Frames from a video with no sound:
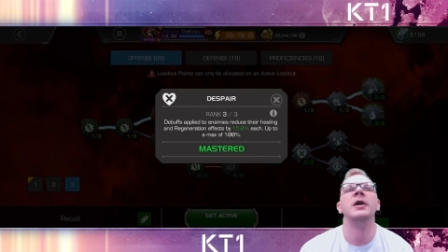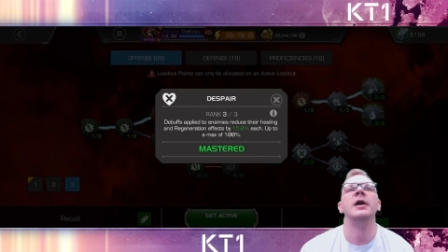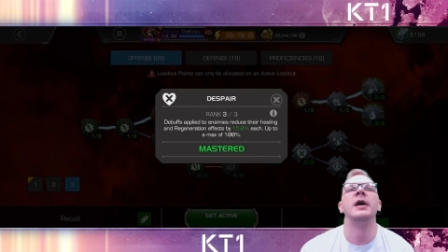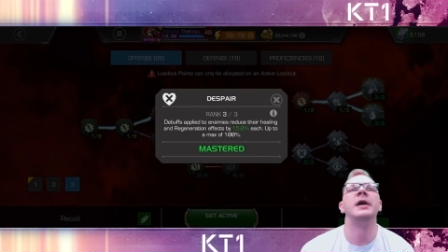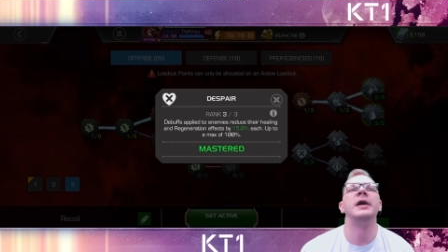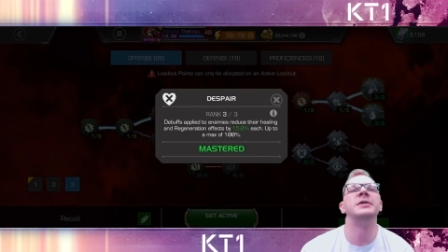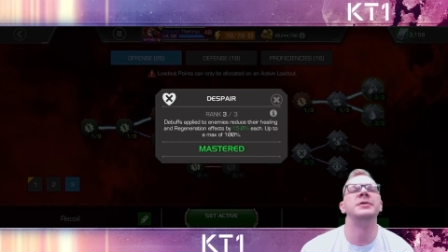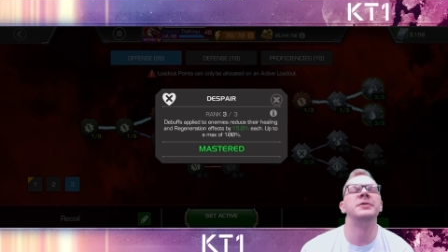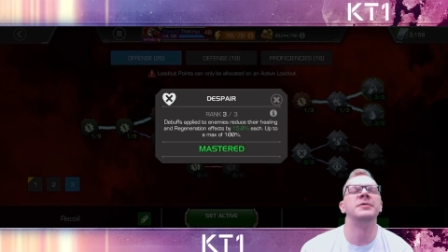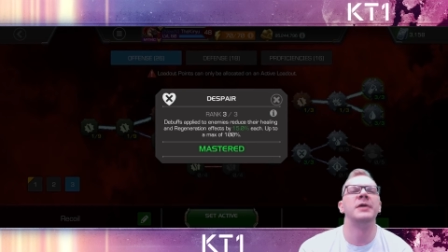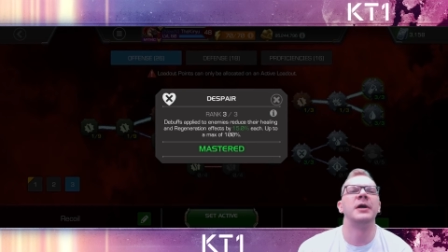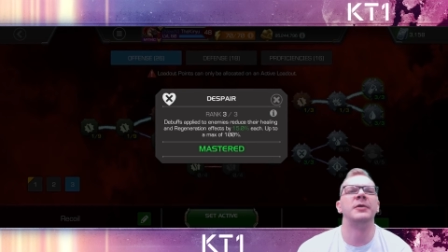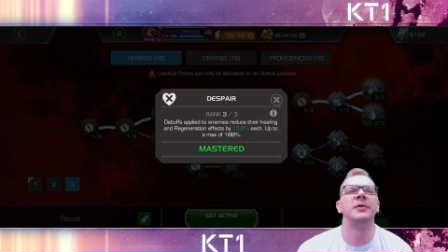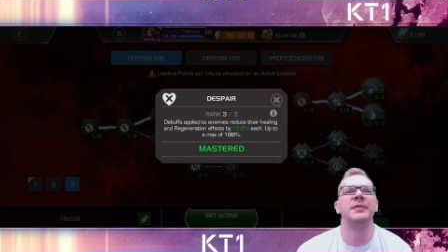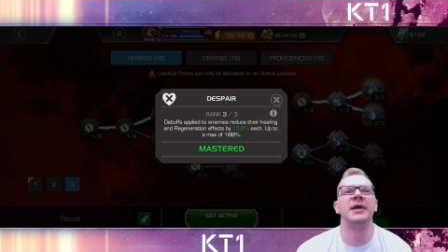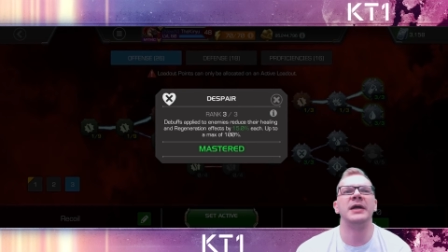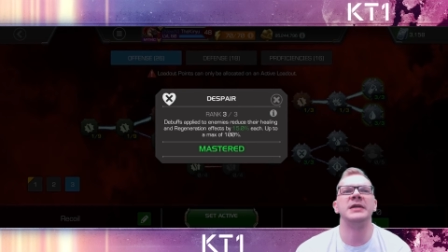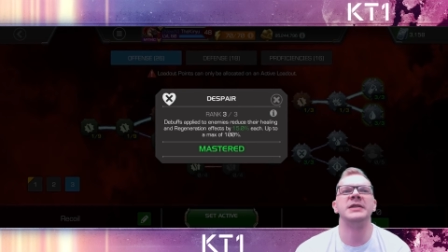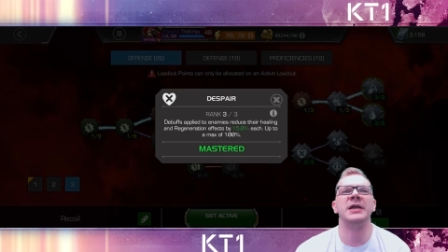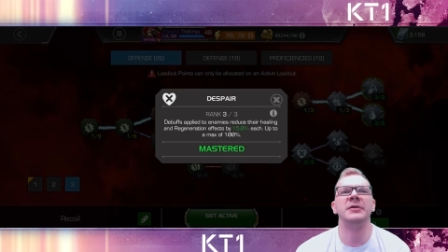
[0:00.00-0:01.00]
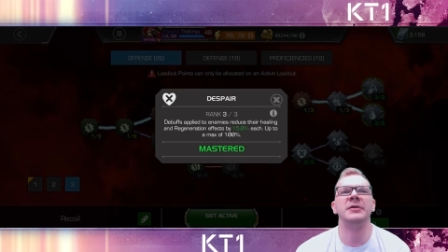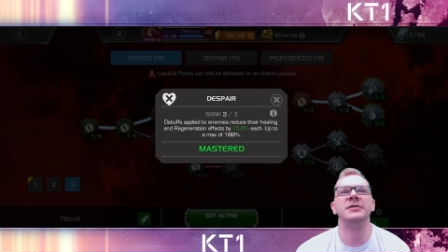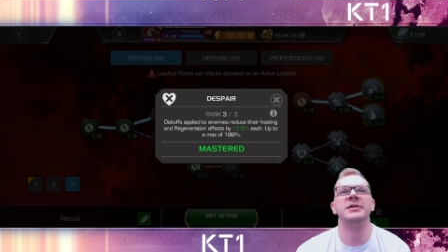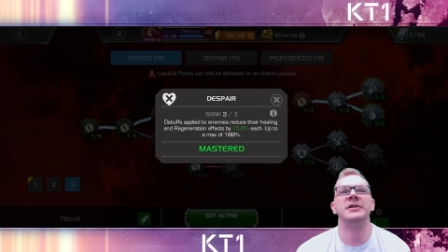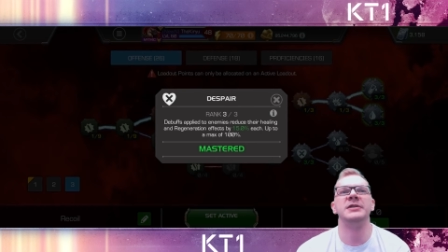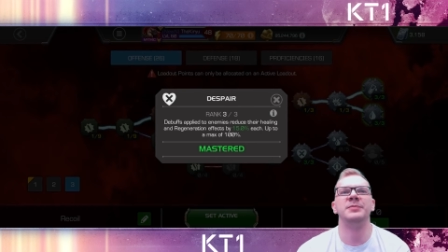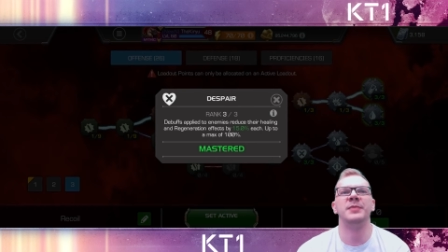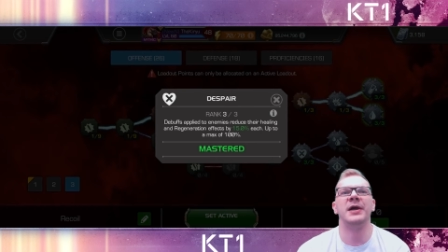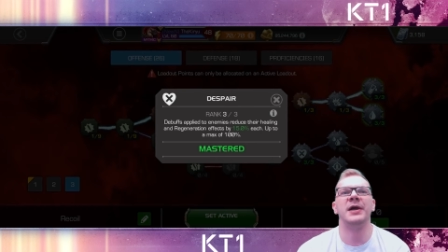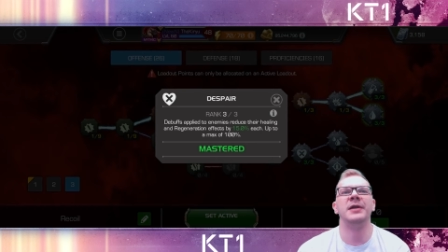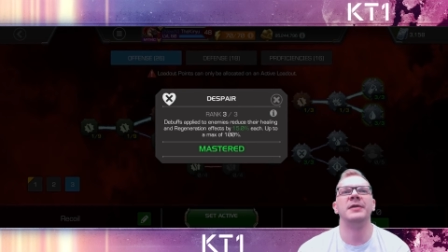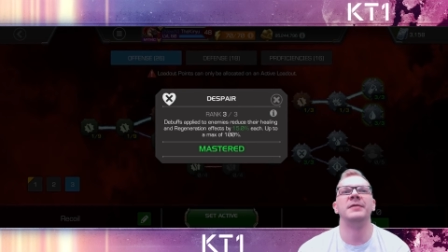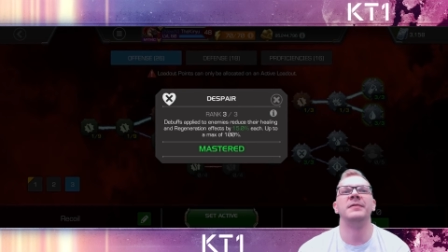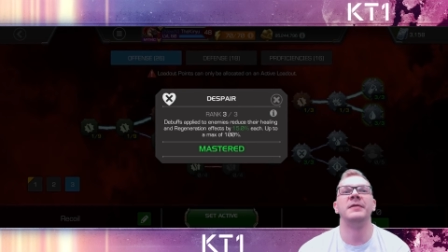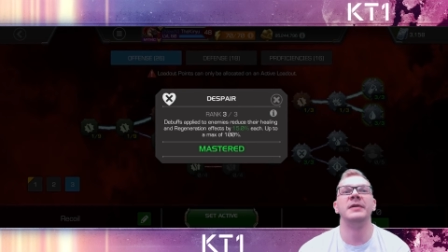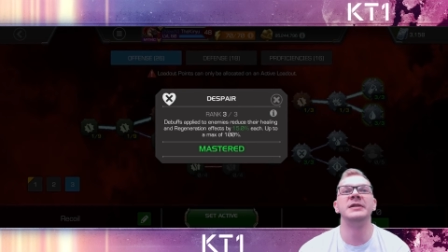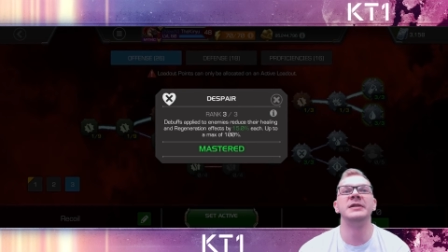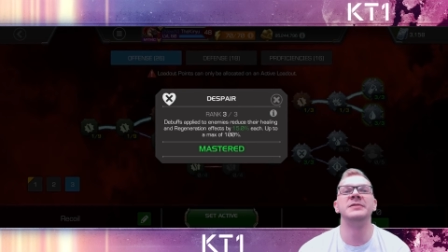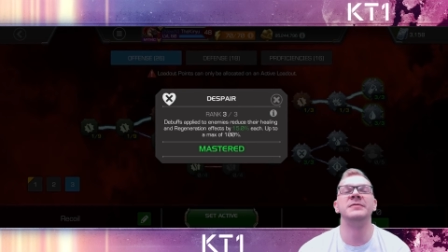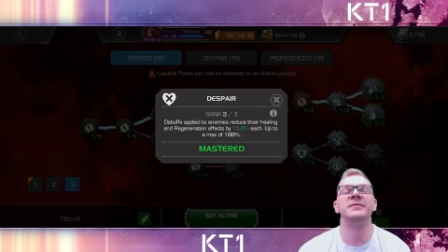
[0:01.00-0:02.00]
I do have maxed out despair. And
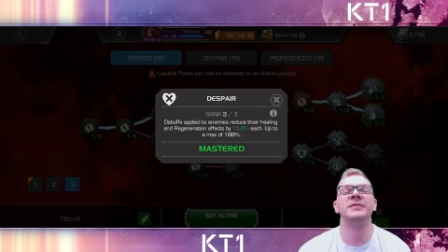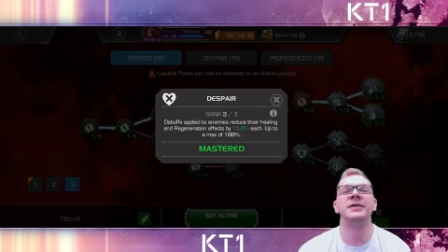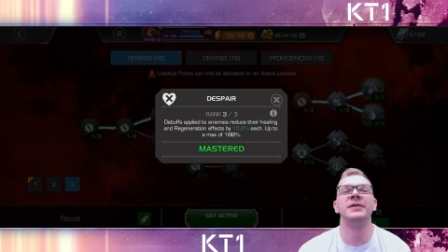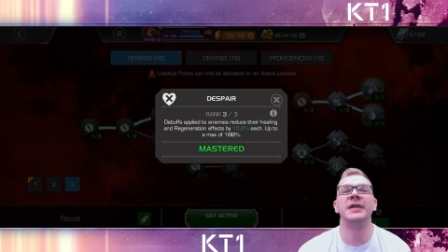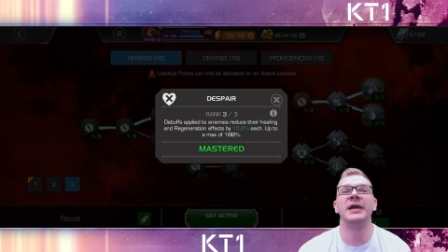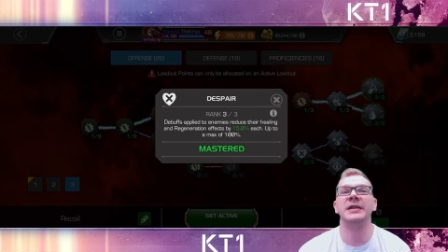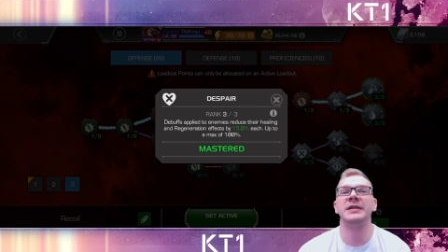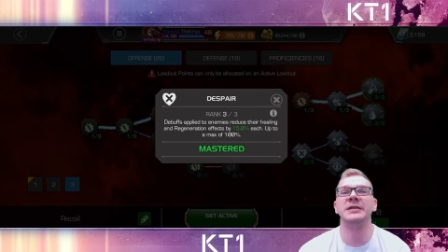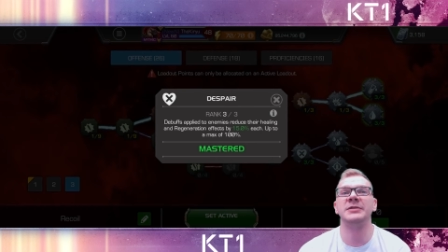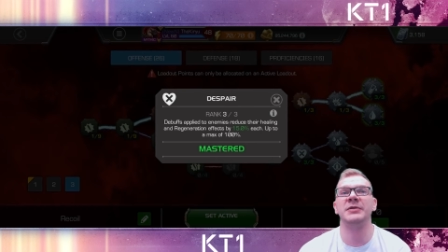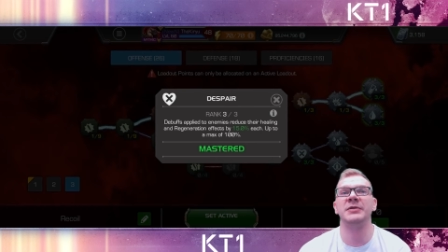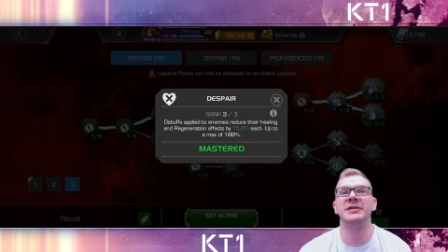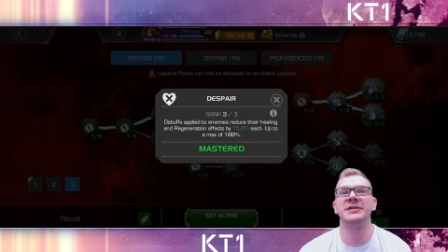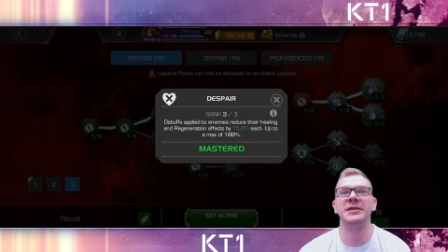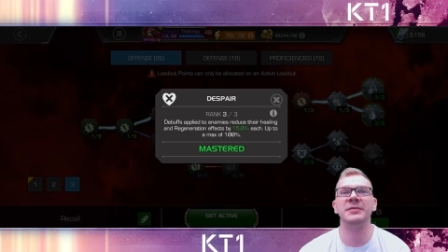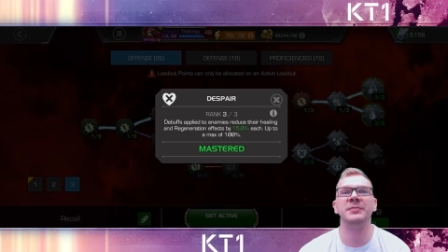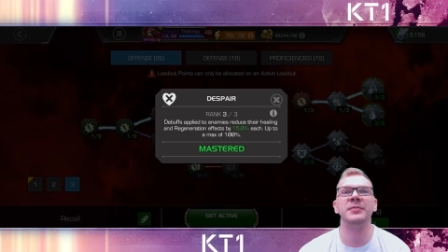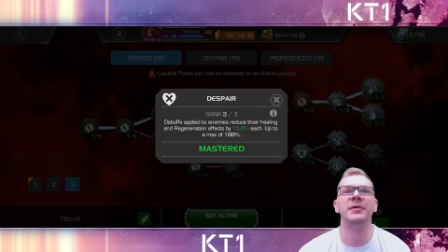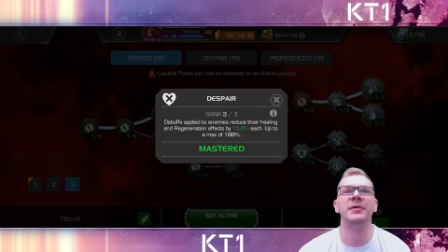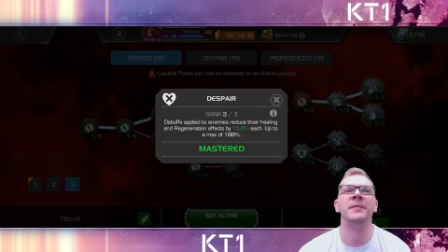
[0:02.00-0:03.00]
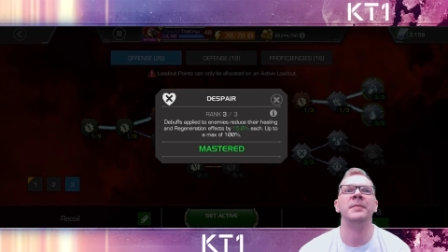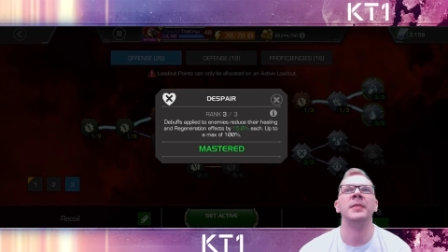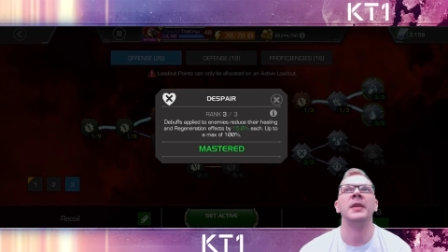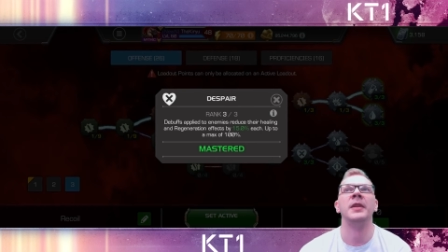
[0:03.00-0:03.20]
the reason for that is quite simple.